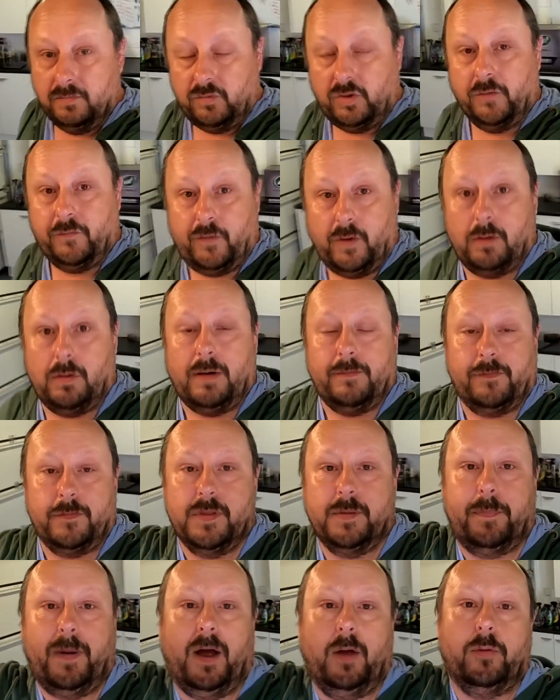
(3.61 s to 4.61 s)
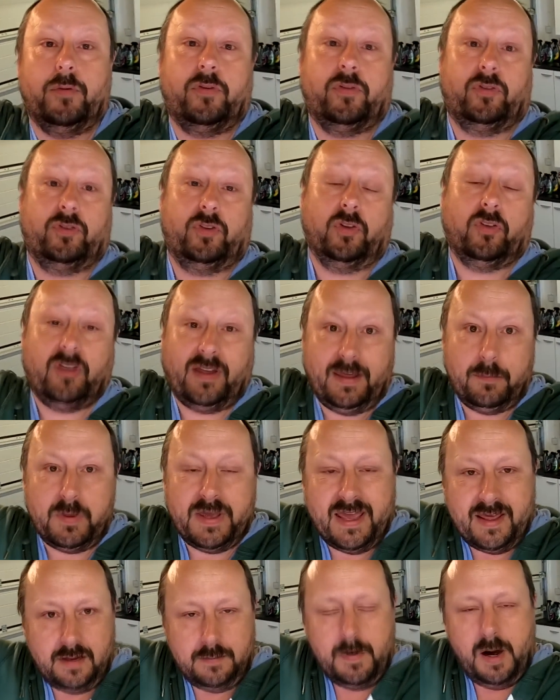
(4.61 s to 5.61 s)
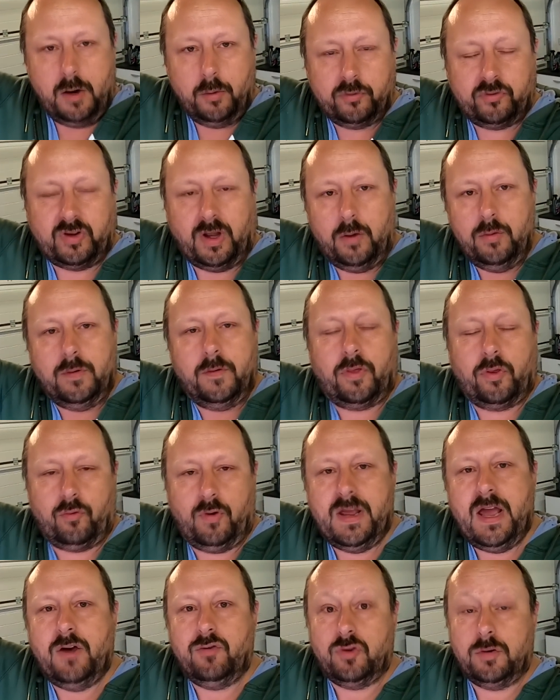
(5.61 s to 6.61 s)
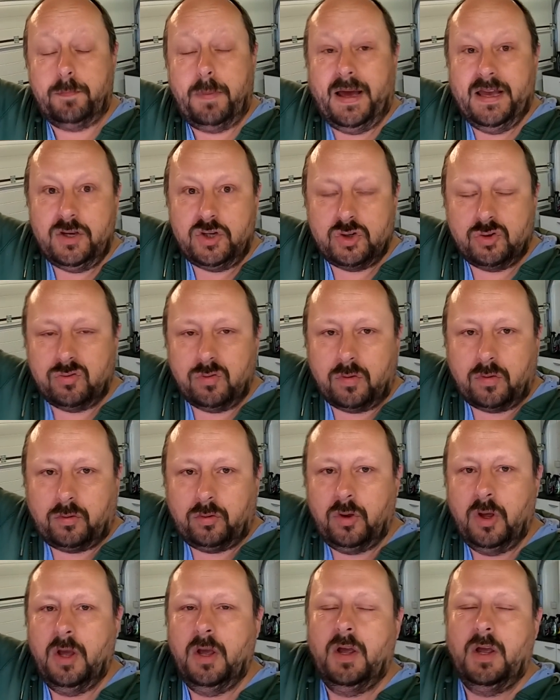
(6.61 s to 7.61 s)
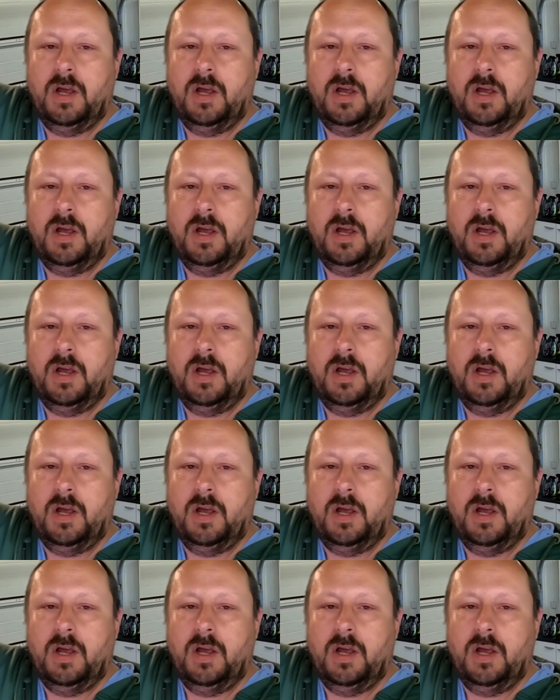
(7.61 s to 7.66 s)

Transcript: to follow up from the post to say we hit the milestone of 300 patrons,